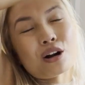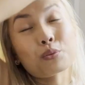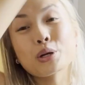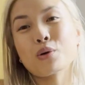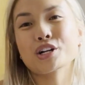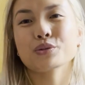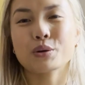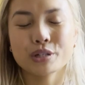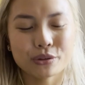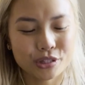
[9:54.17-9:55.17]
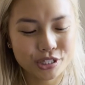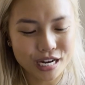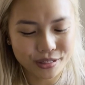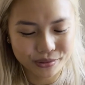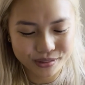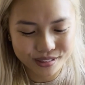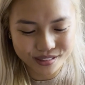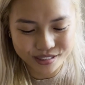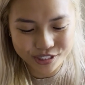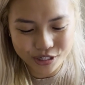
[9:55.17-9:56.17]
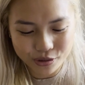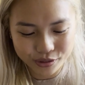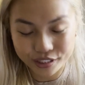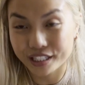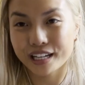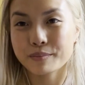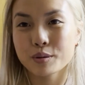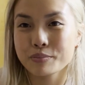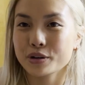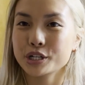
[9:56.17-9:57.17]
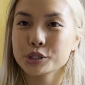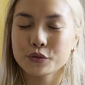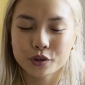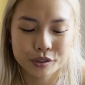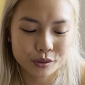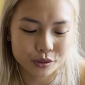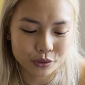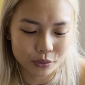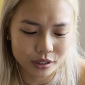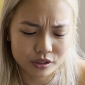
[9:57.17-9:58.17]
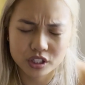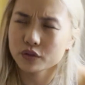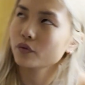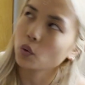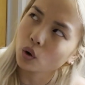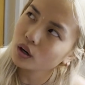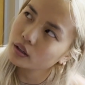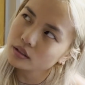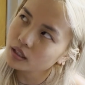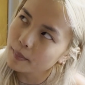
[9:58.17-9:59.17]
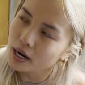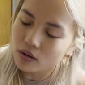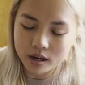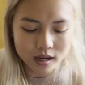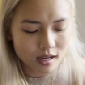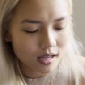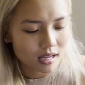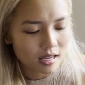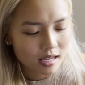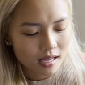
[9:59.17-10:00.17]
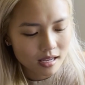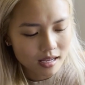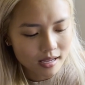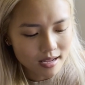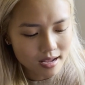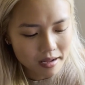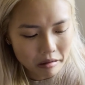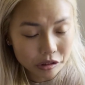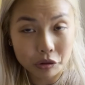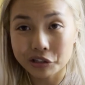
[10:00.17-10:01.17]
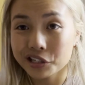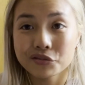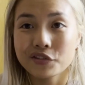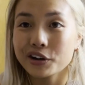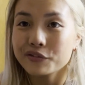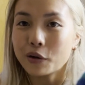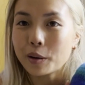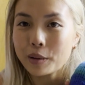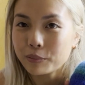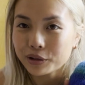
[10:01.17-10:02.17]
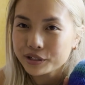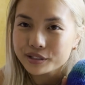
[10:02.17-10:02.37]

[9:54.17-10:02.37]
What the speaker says: or rewatching What We Do in the Shadows, the show, just like in preparation for season 4 to come out. And so this has very fond memories